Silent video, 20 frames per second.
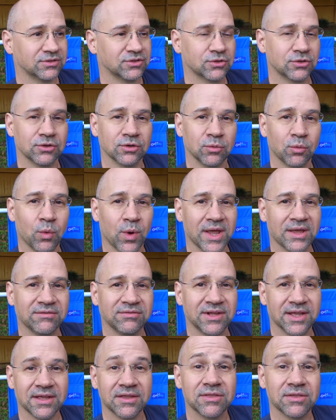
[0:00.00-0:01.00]
a certain
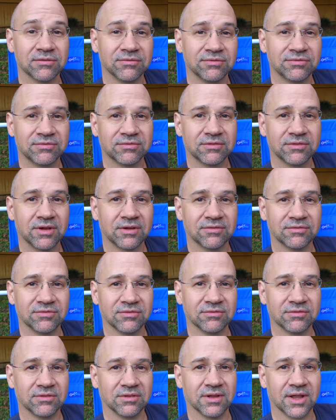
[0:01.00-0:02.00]
wavelength
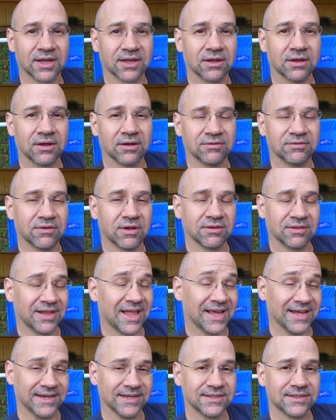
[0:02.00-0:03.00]
of
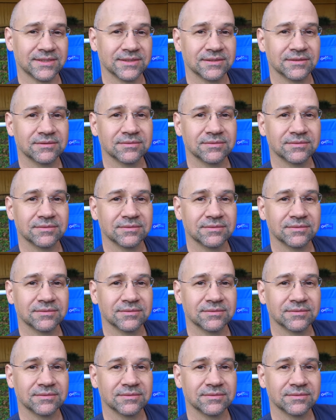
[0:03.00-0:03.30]
light.